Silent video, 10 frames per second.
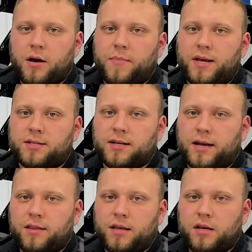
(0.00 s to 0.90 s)
based
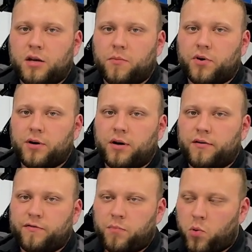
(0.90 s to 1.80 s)
on the number
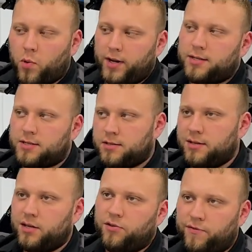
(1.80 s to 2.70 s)
of points
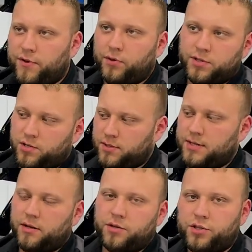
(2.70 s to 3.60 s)
that you fill to and
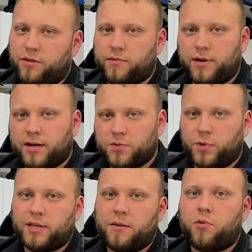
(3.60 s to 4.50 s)
tell the G3X
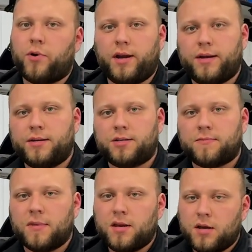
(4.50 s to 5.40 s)
what that point is.
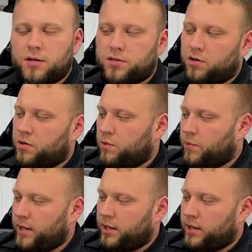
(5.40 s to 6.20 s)
So what we